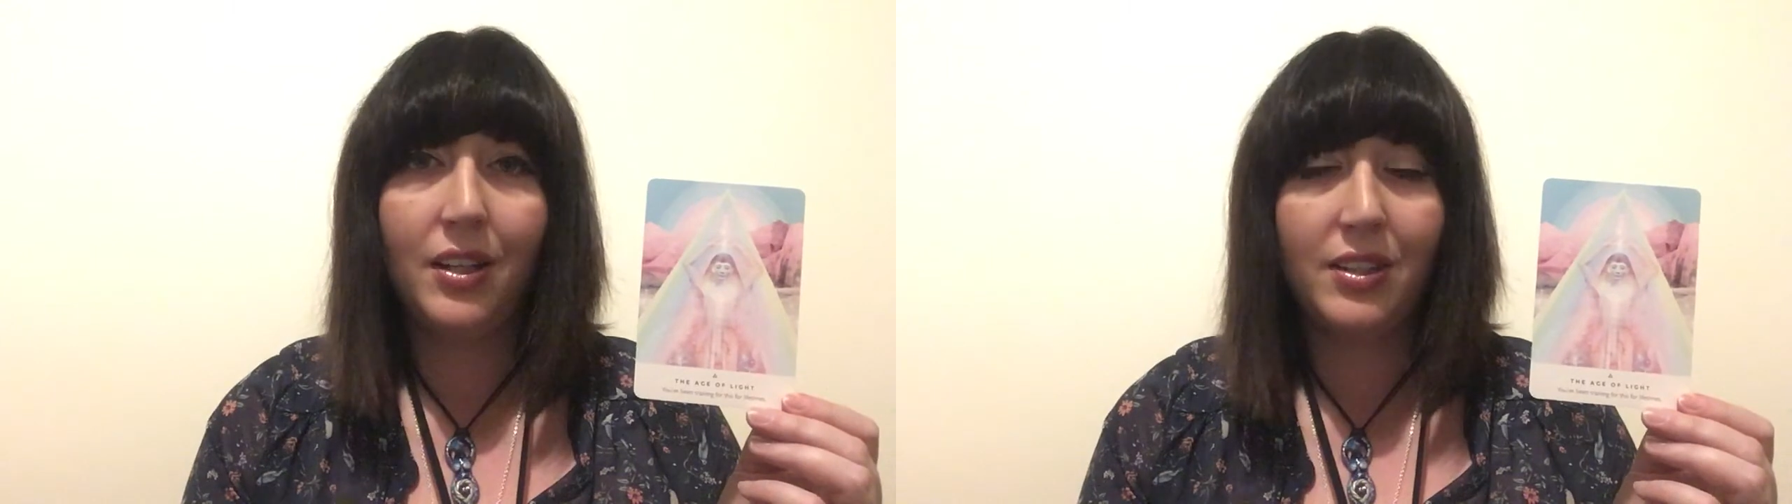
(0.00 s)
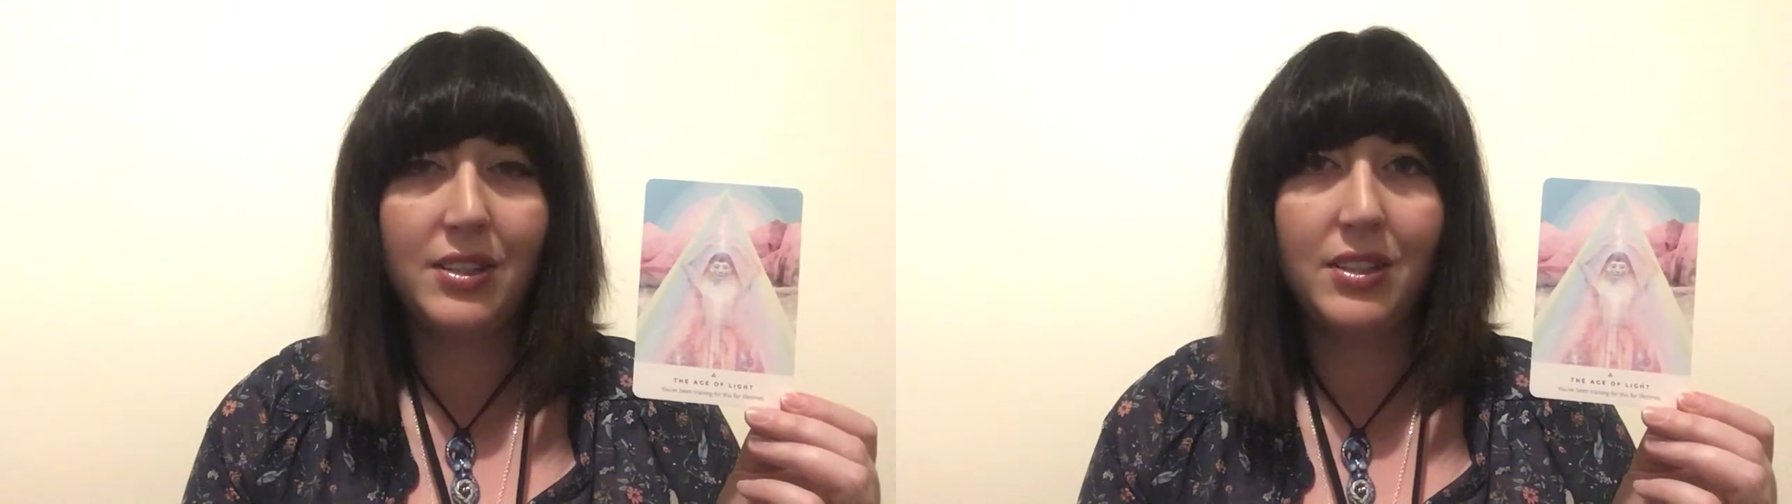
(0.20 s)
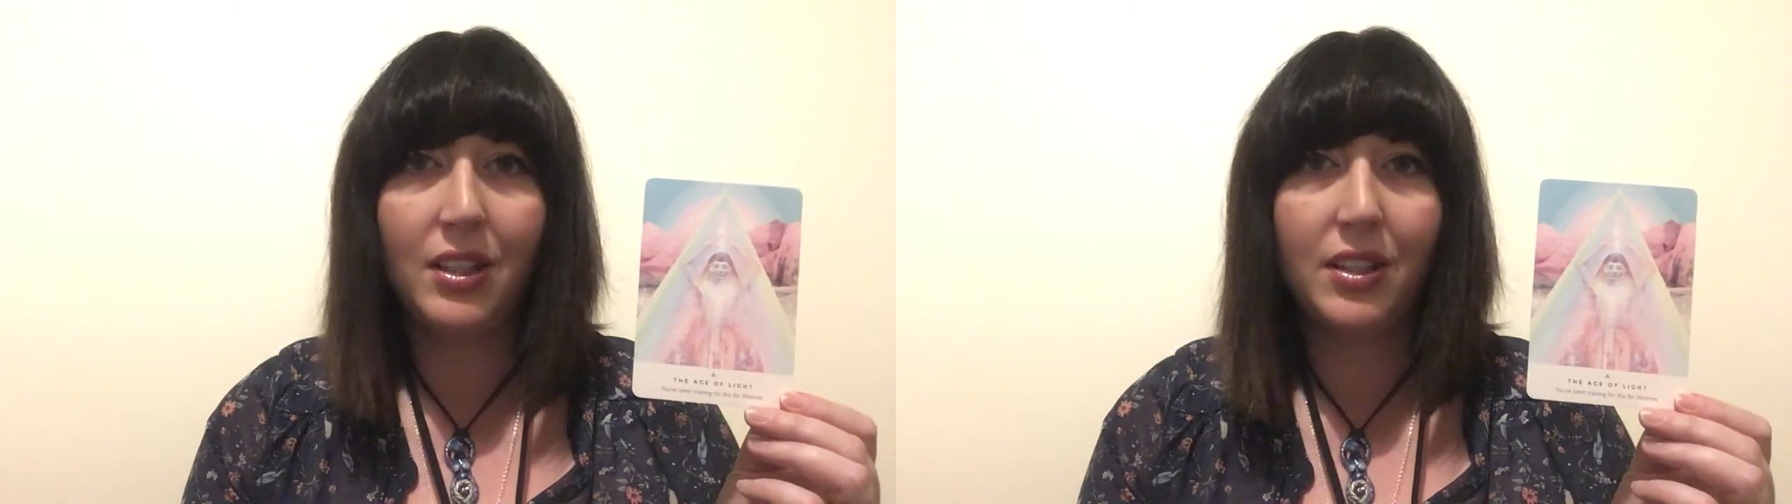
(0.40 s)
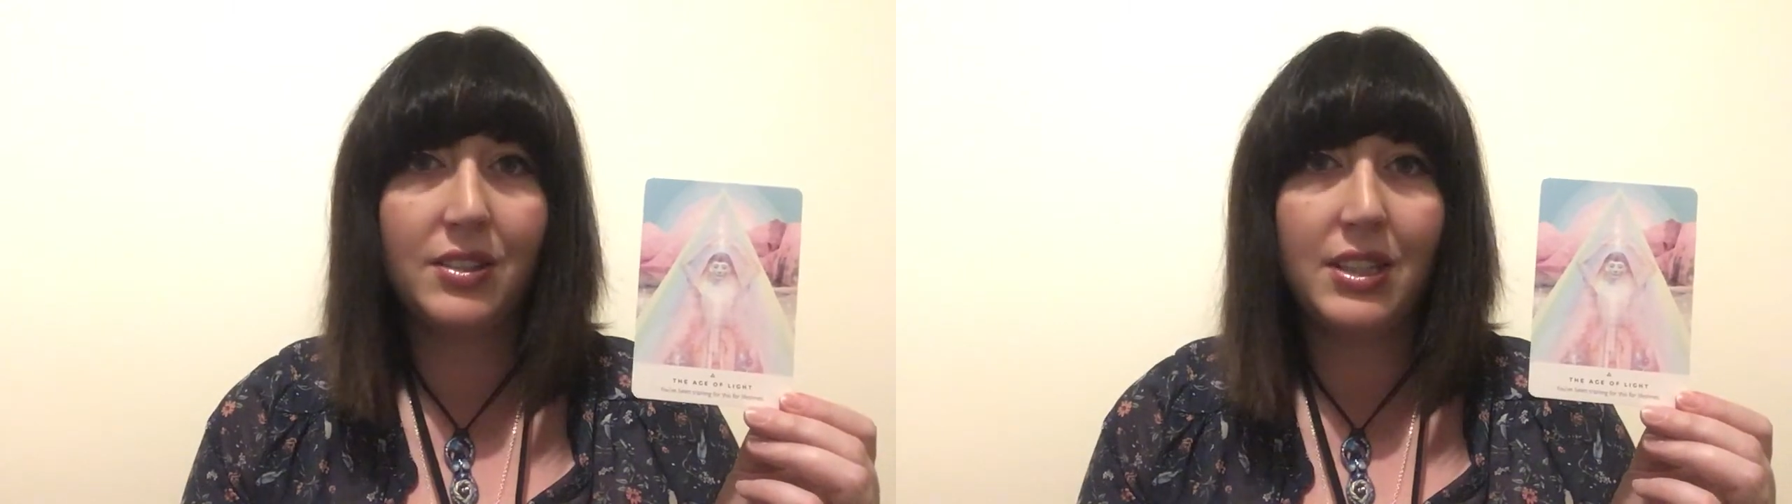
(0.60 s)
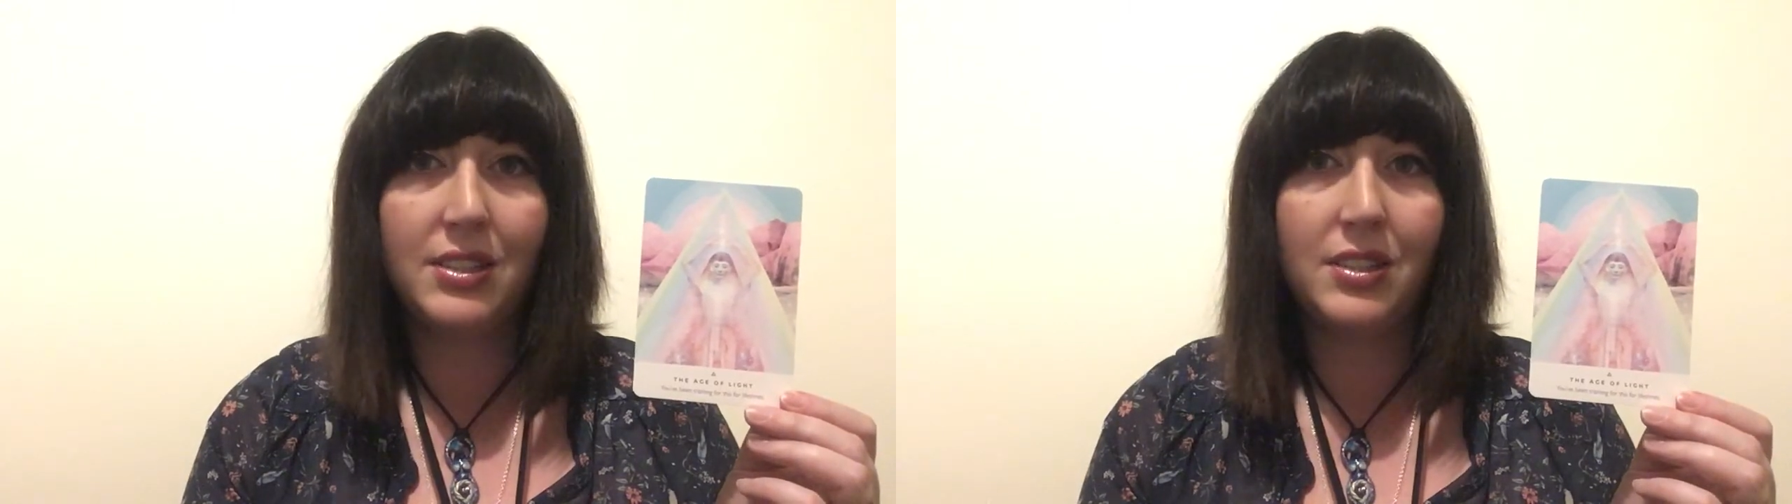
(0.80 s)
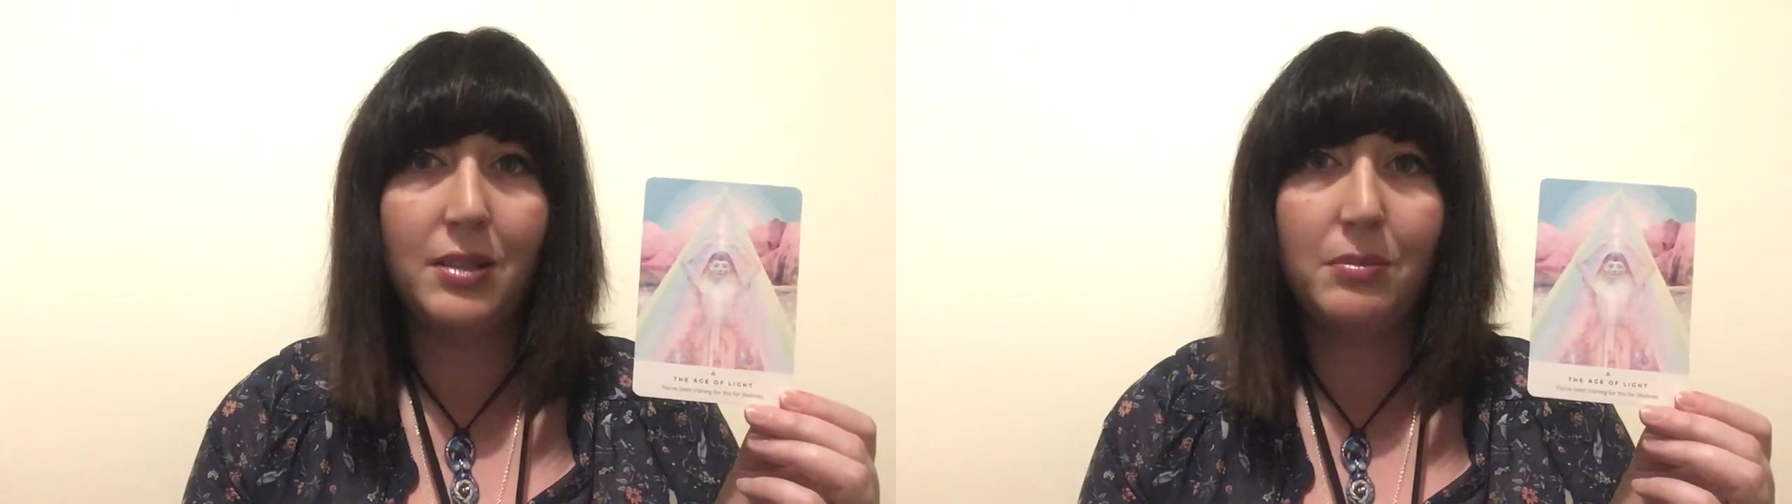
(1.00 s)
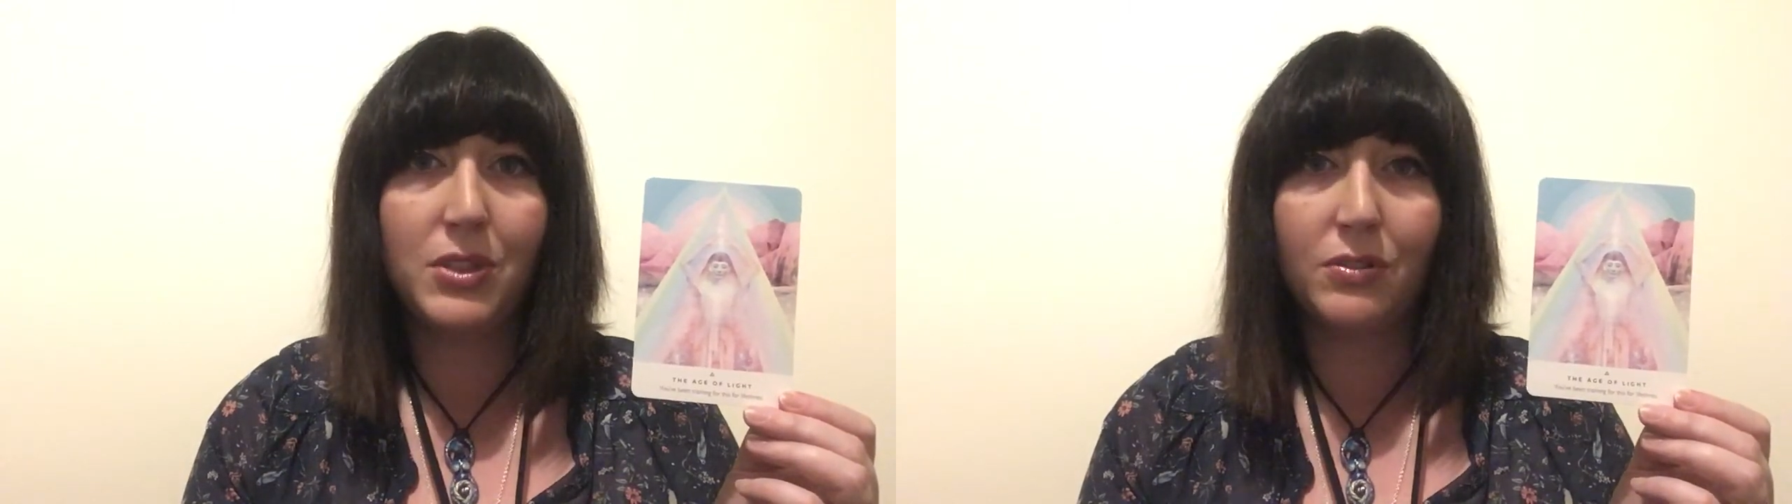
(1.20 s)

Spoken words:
other star systems